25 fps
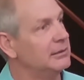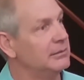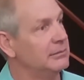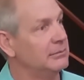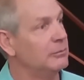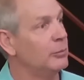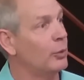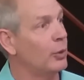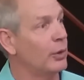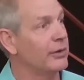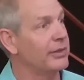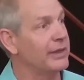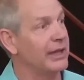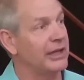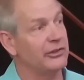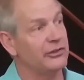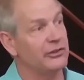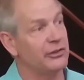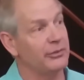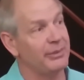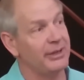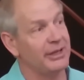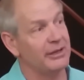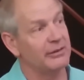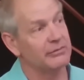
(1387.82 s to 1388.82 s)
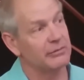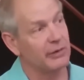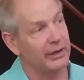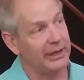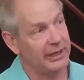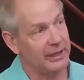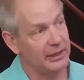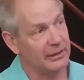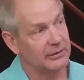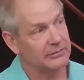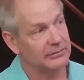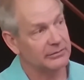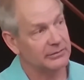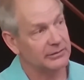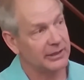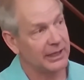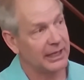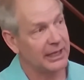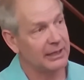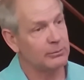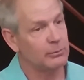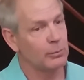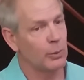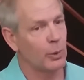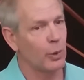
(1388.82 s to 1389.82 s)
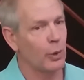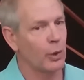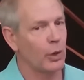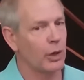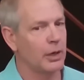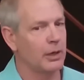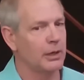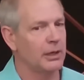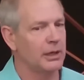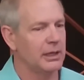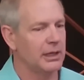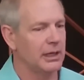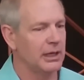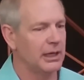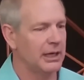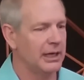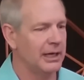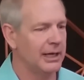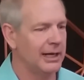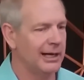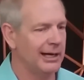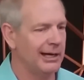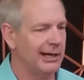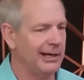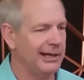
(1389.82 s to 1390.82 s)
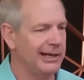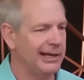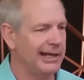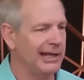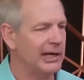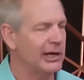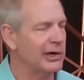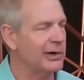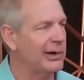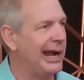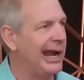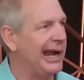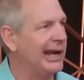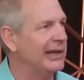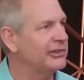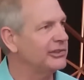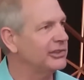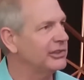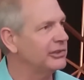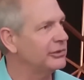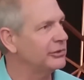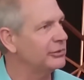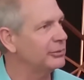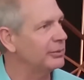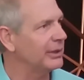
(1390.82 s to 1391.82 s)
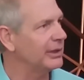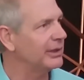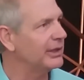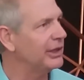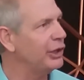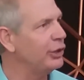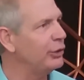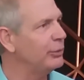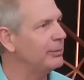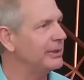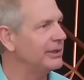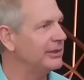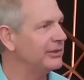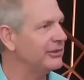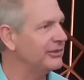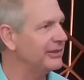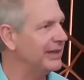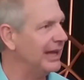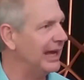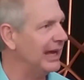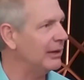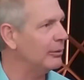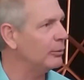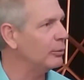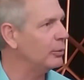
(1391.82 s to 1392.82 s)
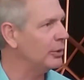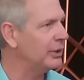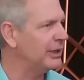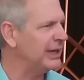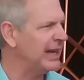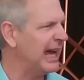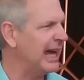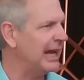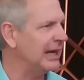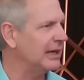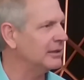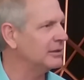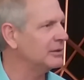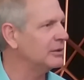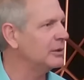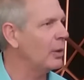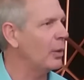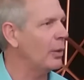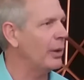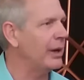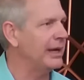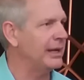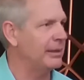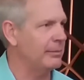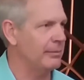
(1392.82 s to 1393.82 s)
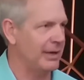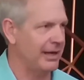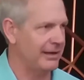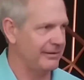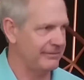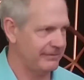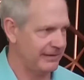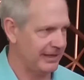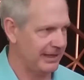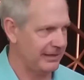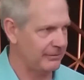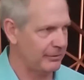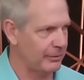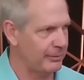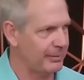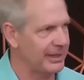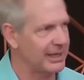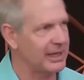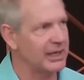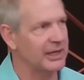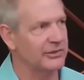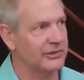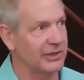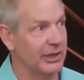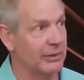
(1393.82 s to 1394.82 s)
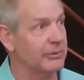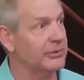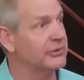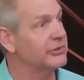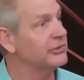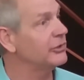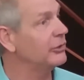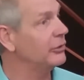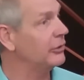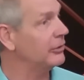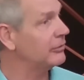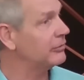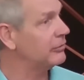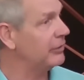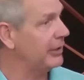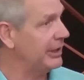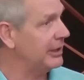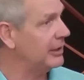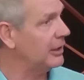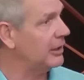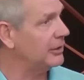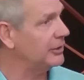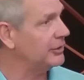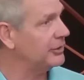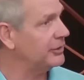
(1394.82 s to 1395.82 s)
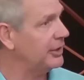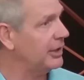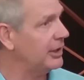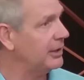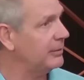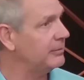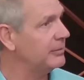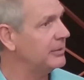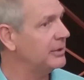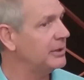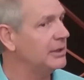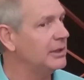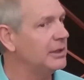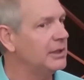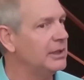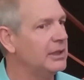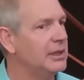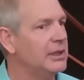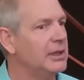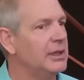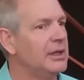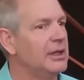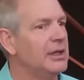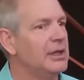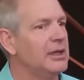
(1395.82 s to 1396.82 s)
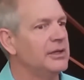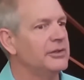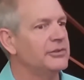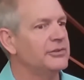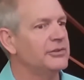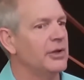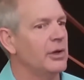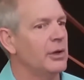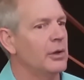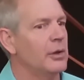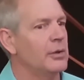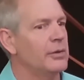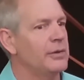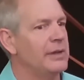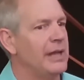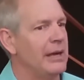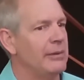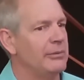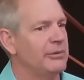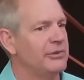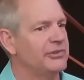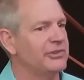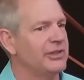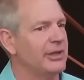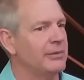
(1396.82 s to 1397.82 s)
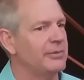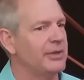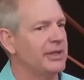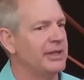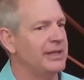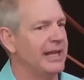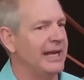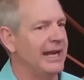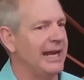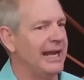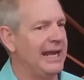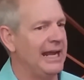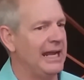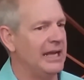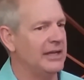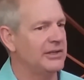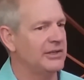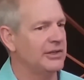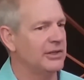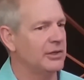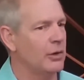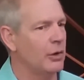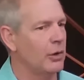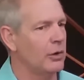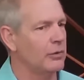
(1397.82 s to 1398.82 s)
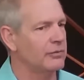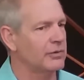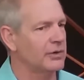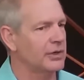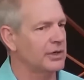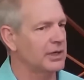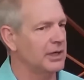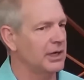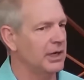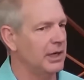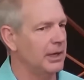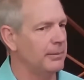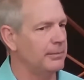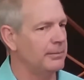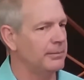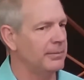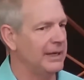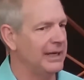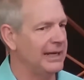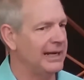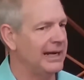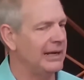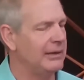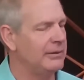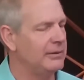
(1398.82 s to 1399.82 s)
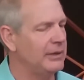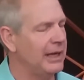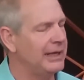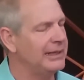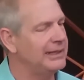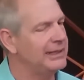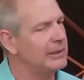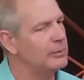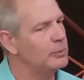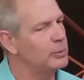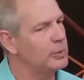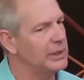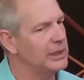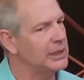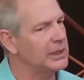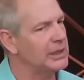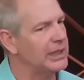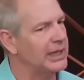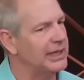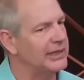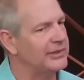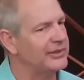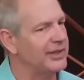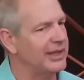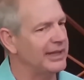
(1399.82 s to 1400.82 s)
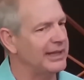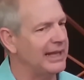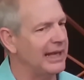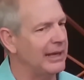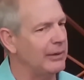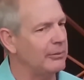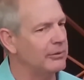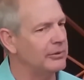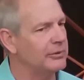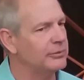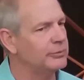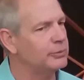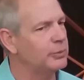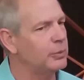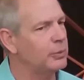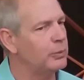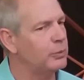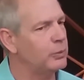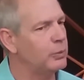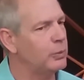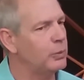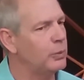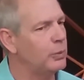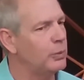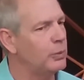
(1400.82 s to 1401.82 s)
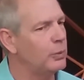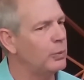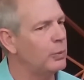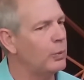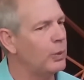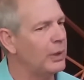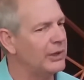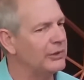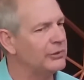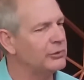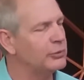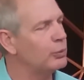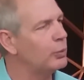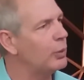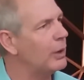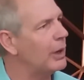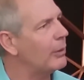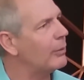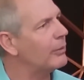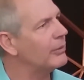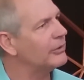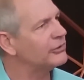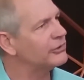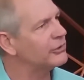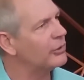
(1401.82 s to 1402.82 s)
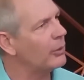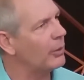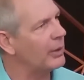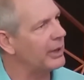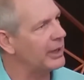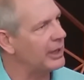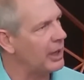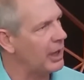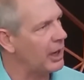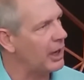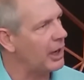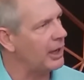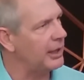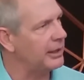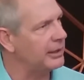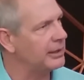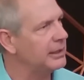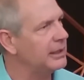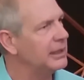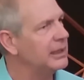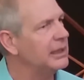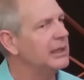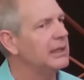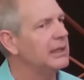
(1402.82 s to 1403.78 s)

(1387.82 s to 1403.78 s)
more things to be afraid of and more interactions with humans that were not going in my favor because I was so afraid all the time. So that was something that I had to overcome. And I did realize that was what was going on,